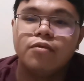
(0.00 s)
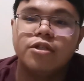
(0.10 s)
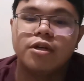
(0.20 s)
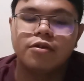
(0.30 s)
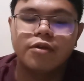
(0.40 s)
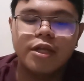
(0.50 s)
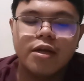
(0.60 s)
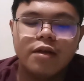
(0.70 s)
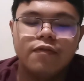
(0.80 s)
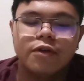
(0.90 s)
which are
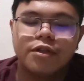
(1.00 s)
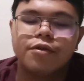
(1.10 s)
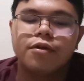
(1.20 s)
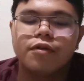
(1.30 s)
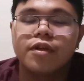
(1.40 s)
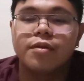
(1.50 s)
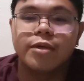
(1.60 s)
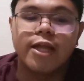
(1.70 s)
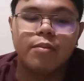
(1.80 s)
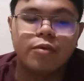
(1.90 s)
critical for their growth
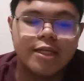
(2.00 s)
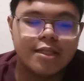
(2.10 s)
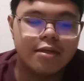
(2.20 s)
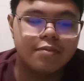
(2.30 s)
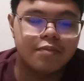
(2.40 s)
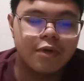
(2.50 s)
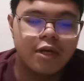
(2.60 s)
and metabolism.